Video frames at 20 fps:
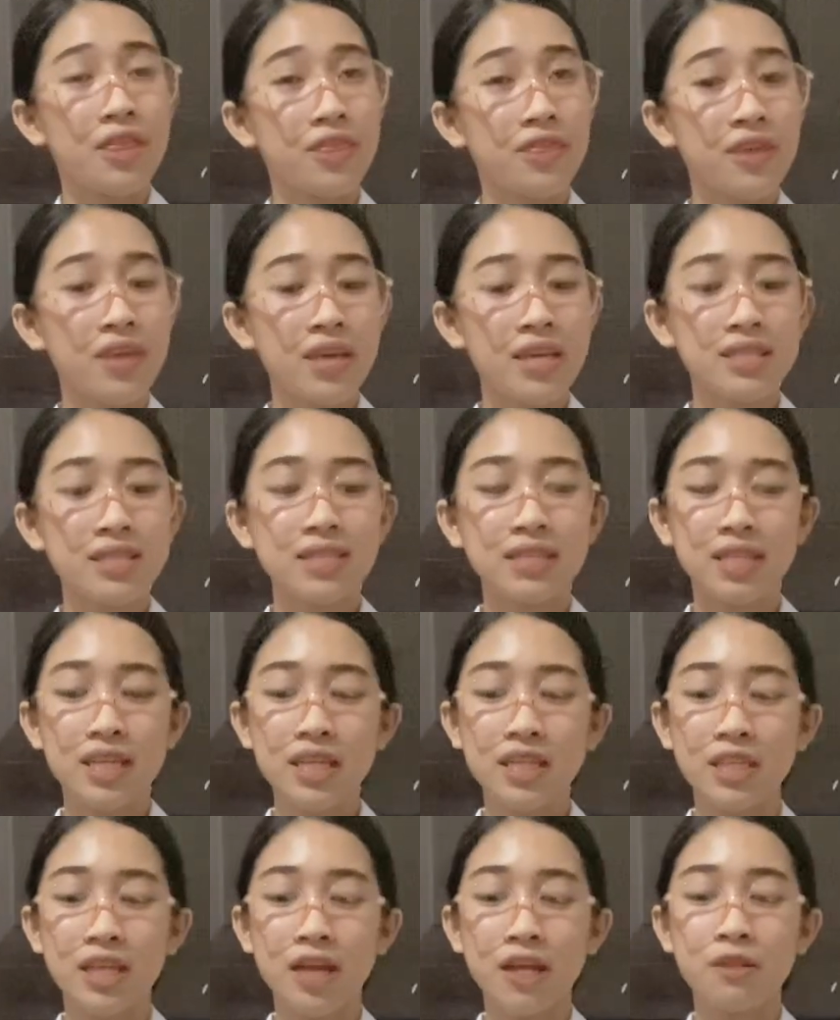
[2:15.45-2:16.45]
things
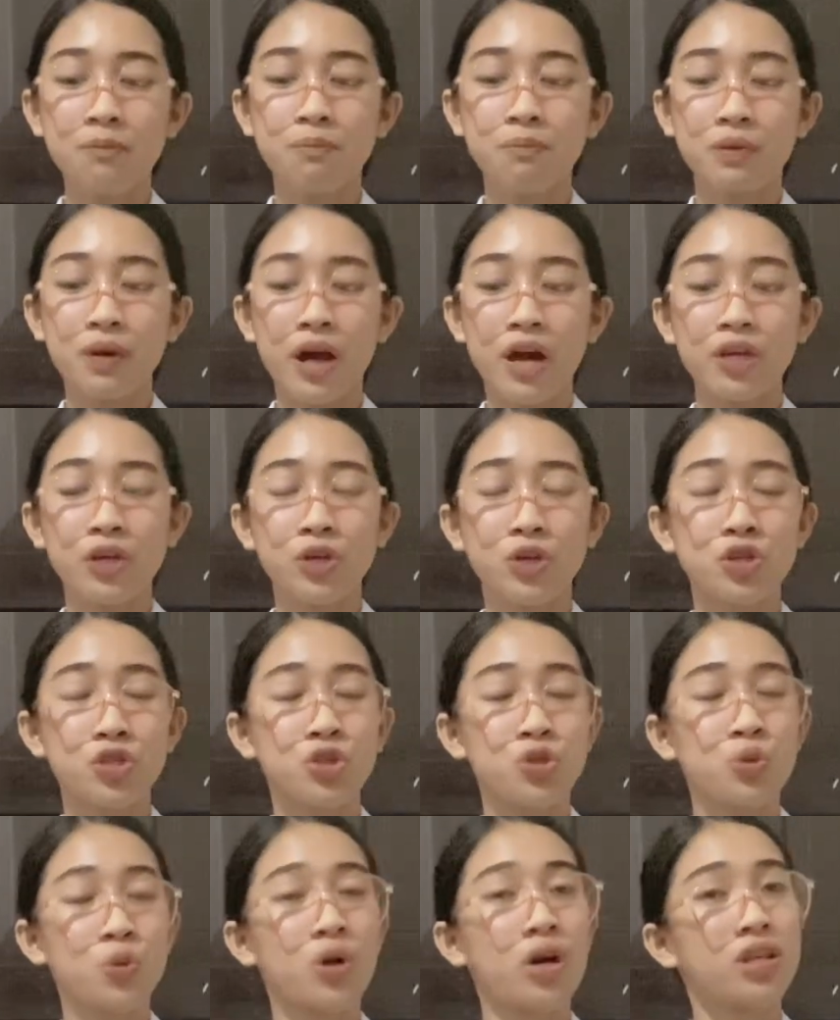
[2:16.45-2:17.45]
needed prior
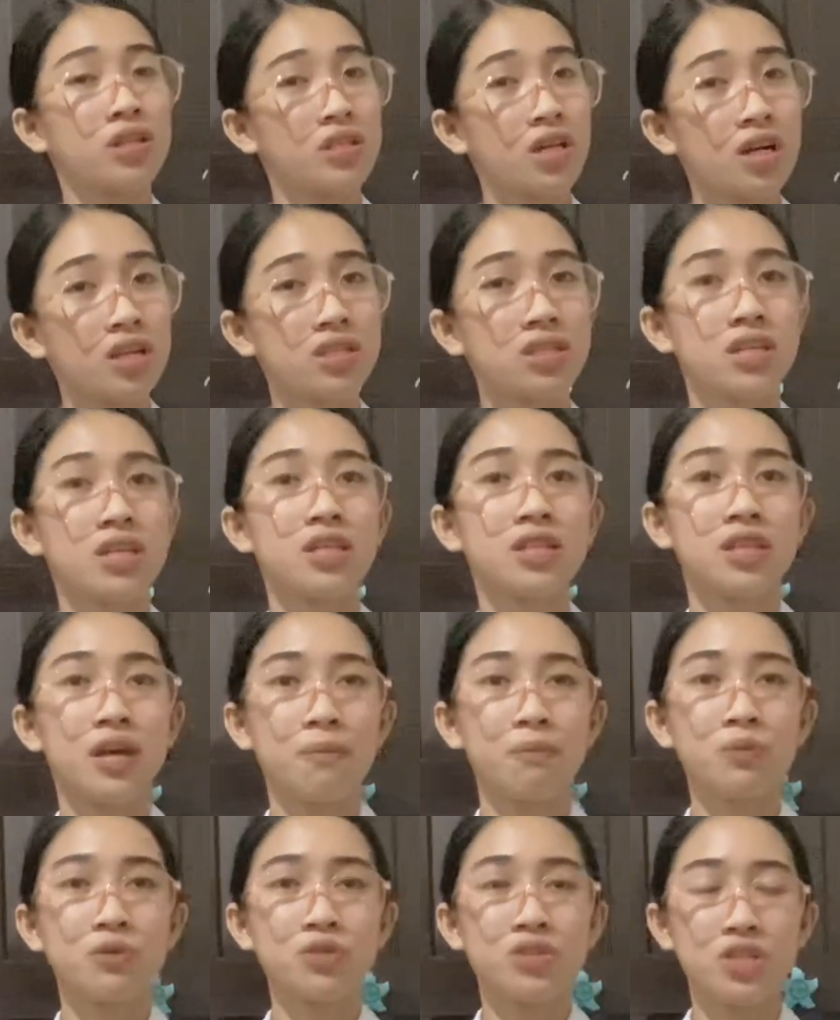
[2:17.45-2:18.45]
to conducting the
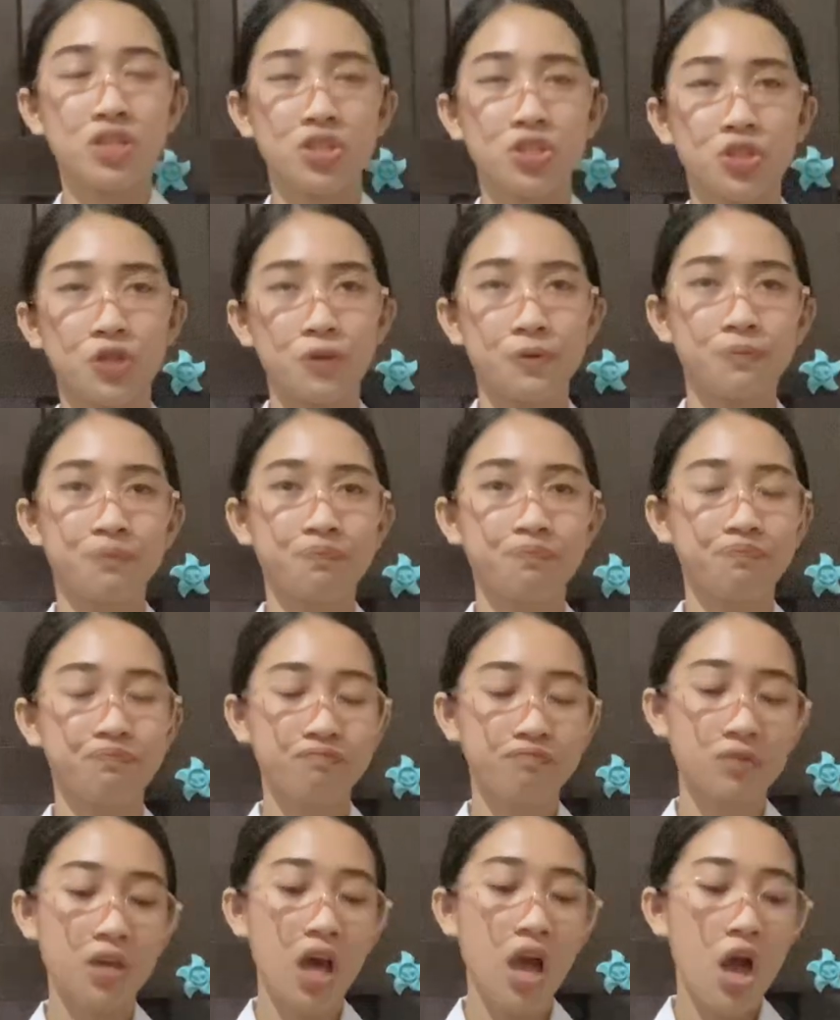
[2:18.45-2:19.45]
procedure.
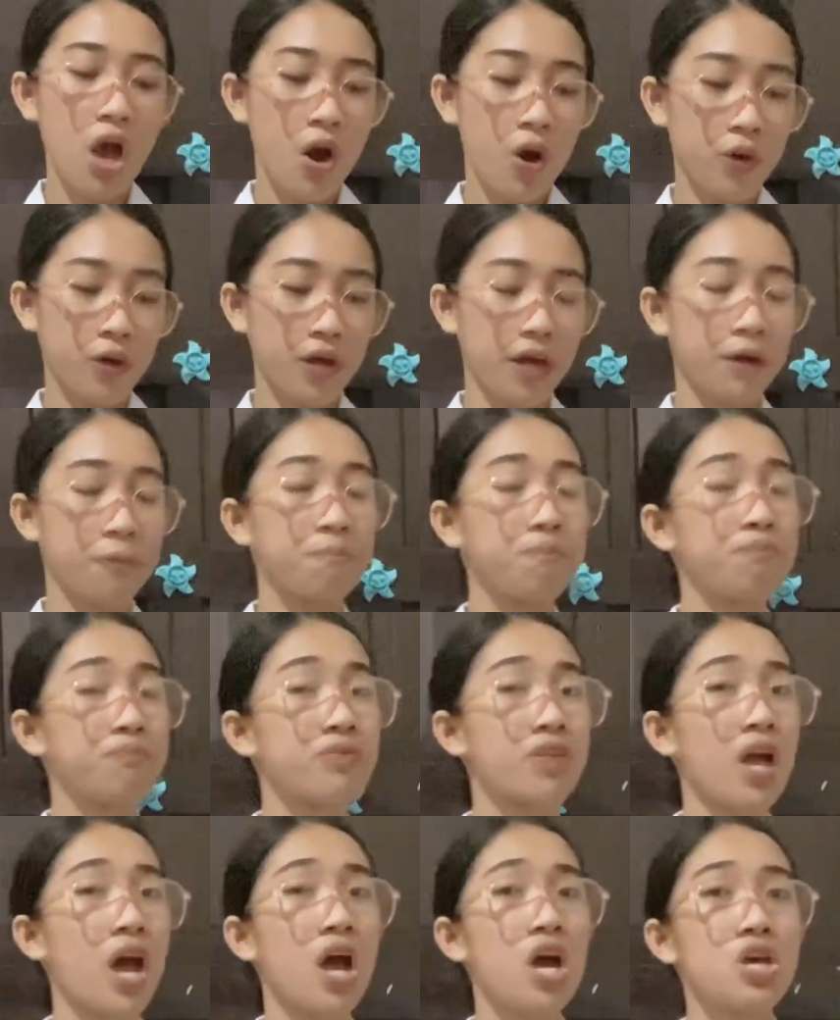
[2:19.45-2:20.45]
Okay,
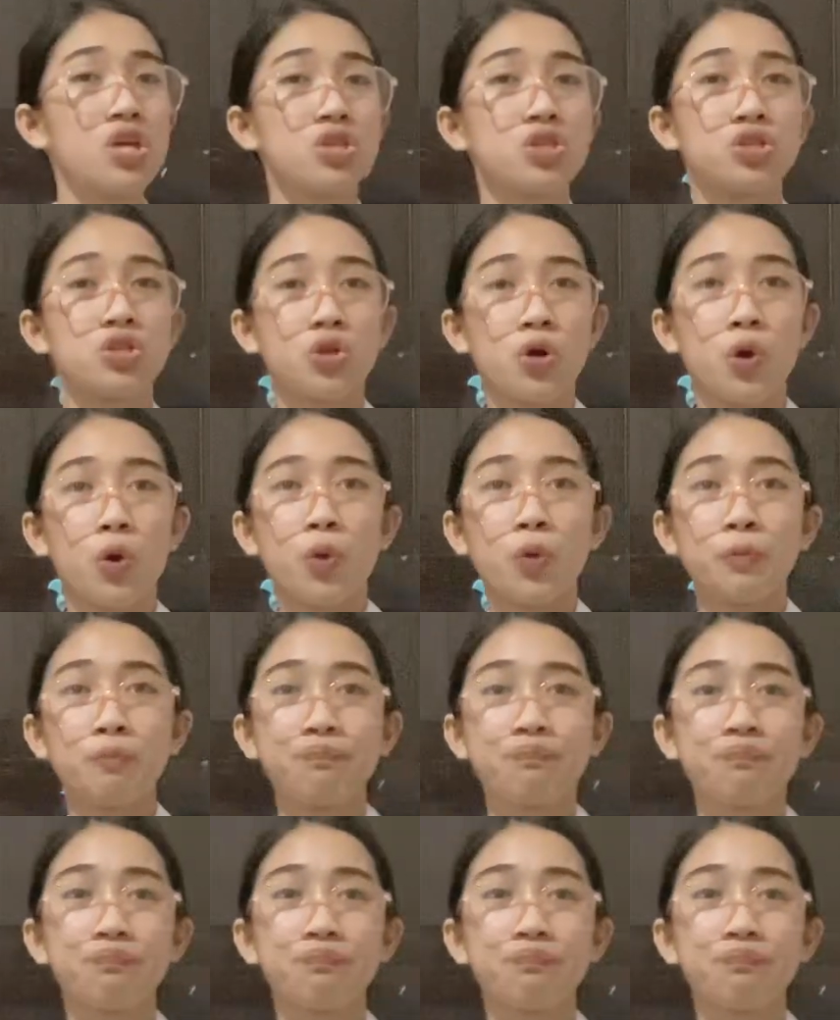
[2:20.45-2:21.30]
so